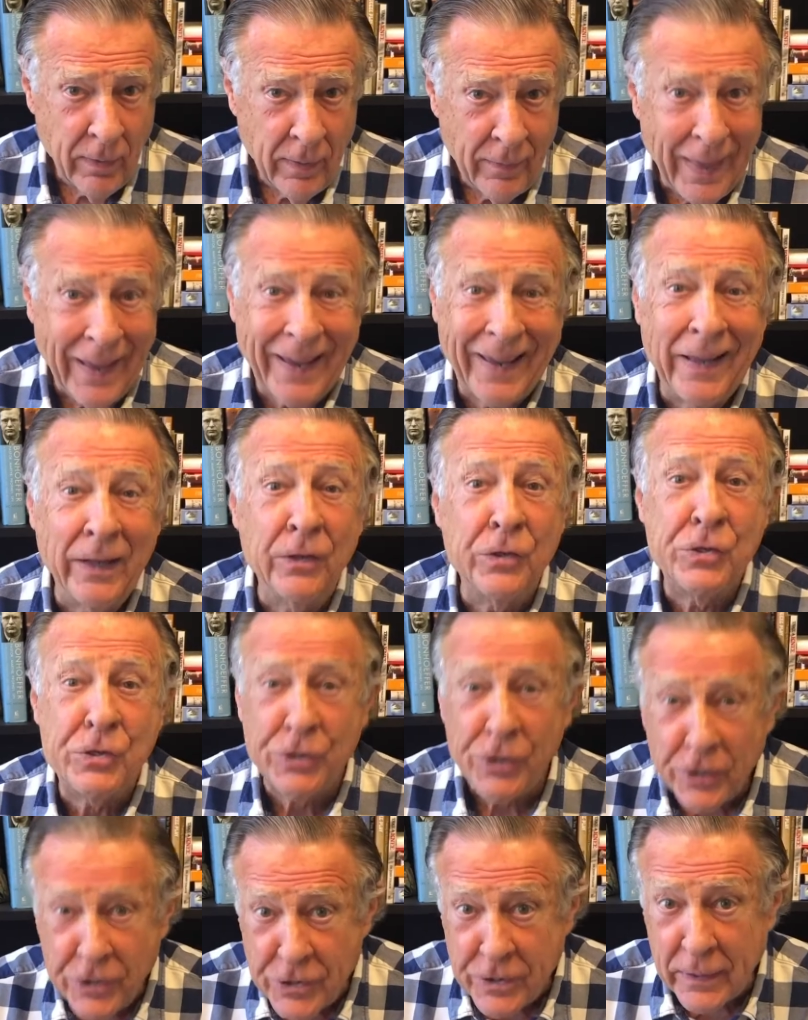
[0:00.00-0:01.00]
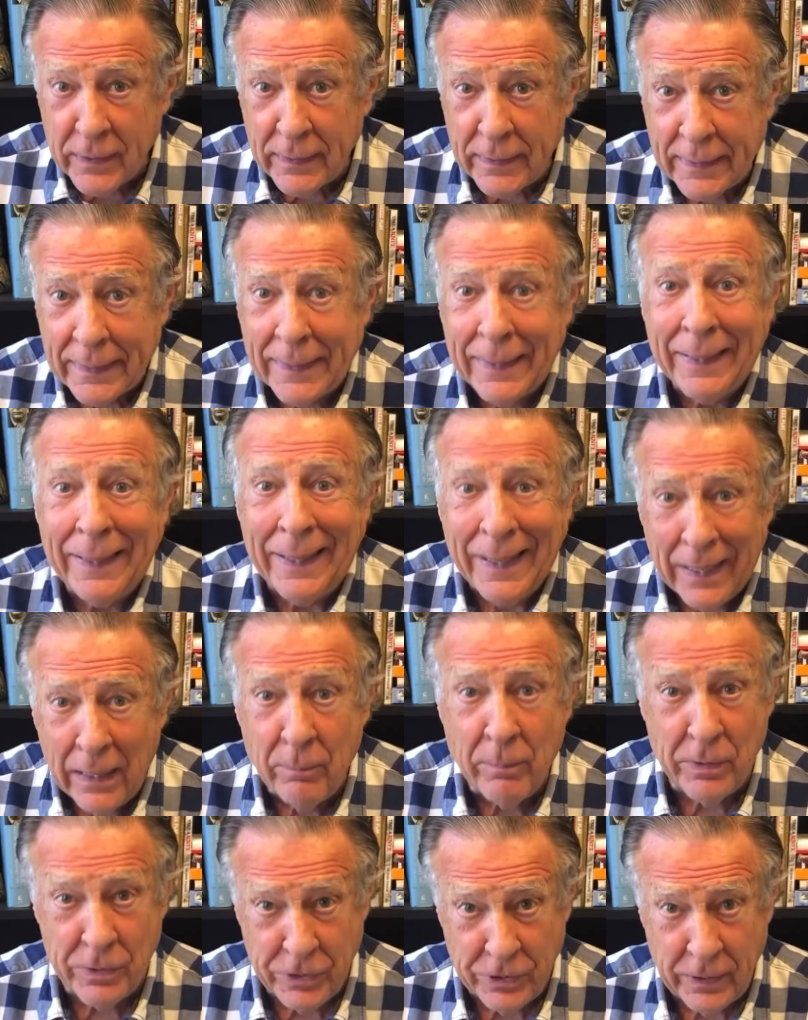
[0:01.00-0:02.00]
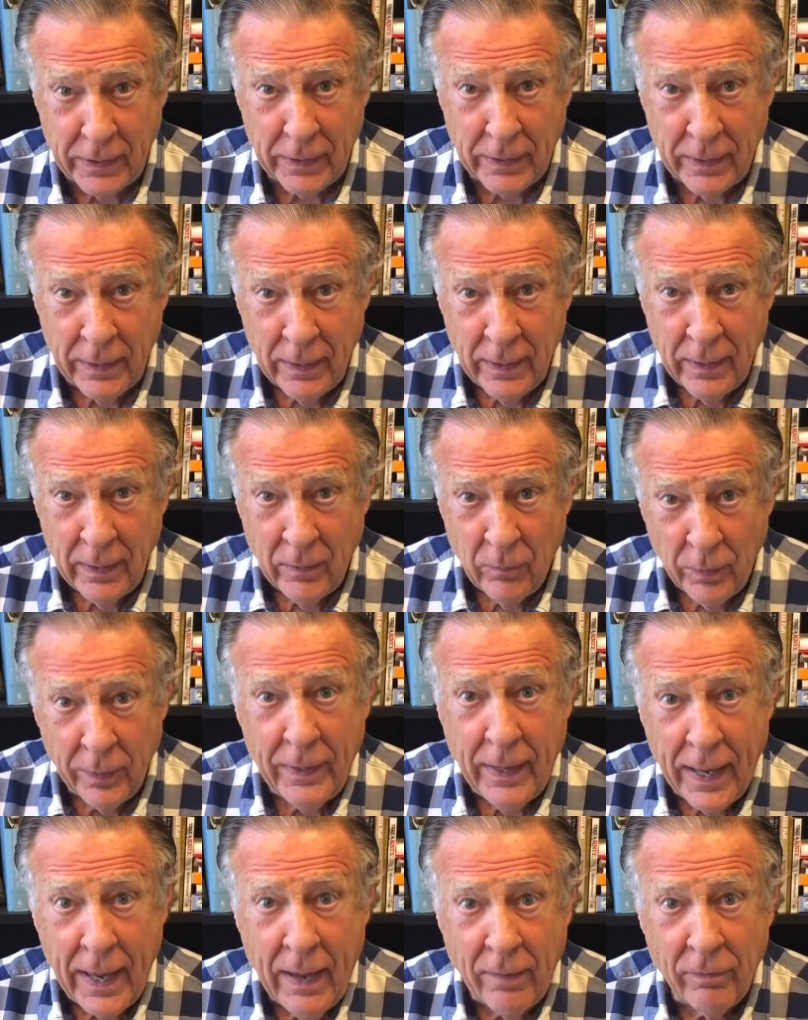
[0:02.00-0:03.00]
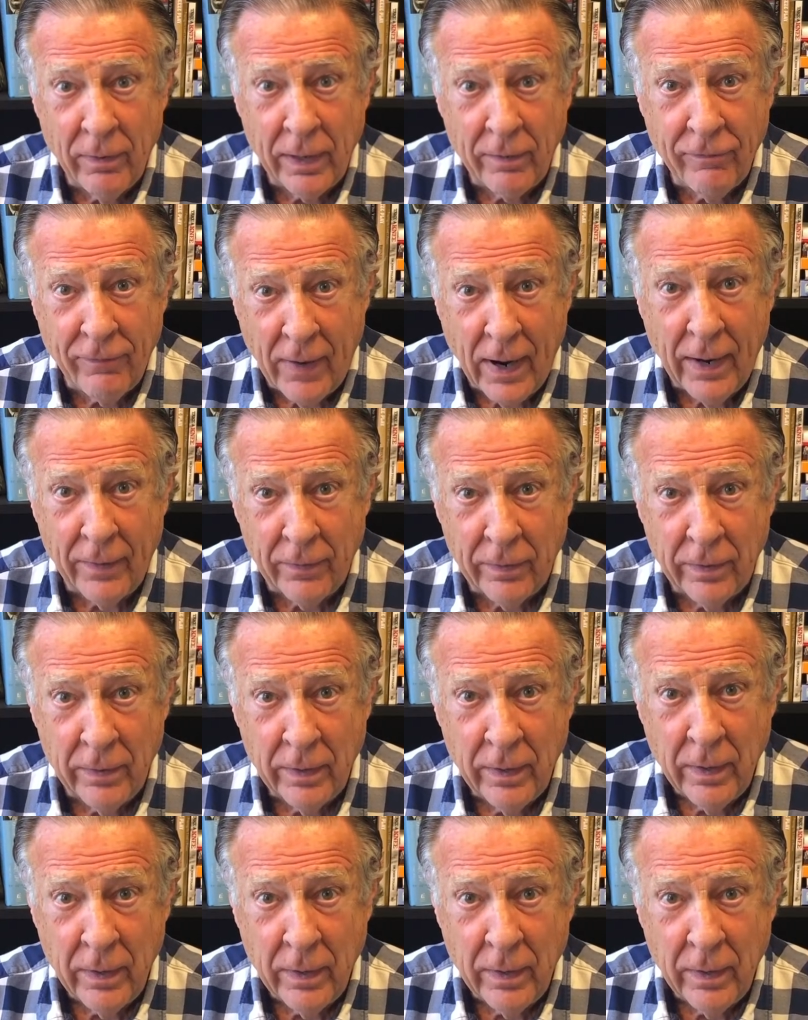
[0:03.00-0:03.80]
that consistent intimacy with the Heavenly Father.